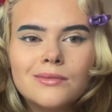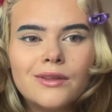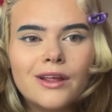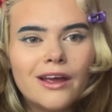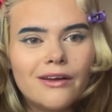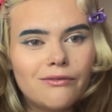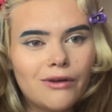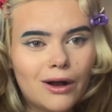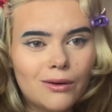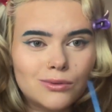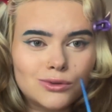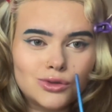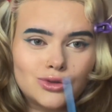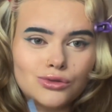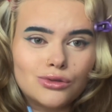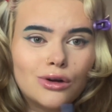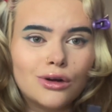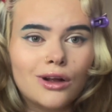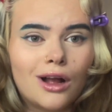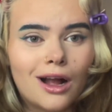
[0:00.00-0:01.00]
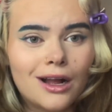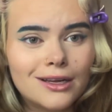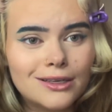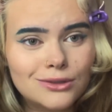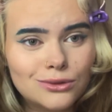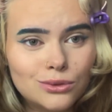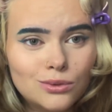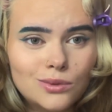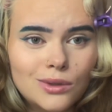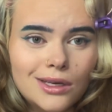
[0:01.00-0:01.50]
if I was drunk, I could
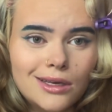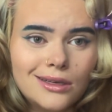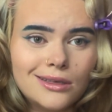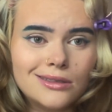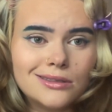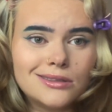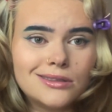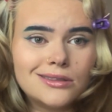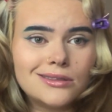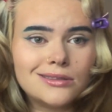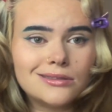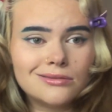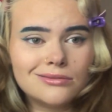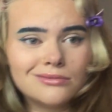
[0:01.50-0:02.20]
do this.